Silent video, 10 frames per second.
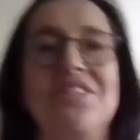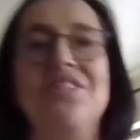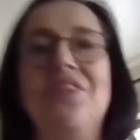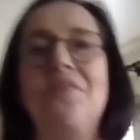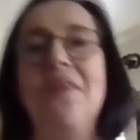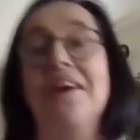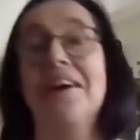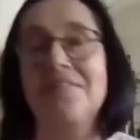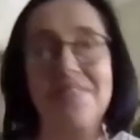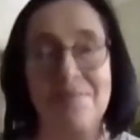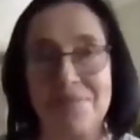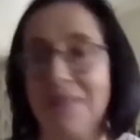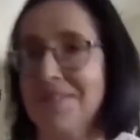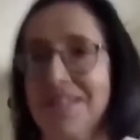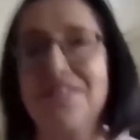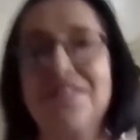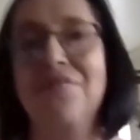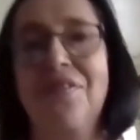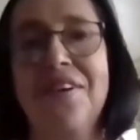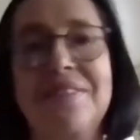and you know, sometimes they're
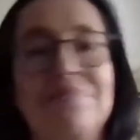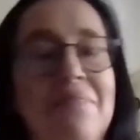justified,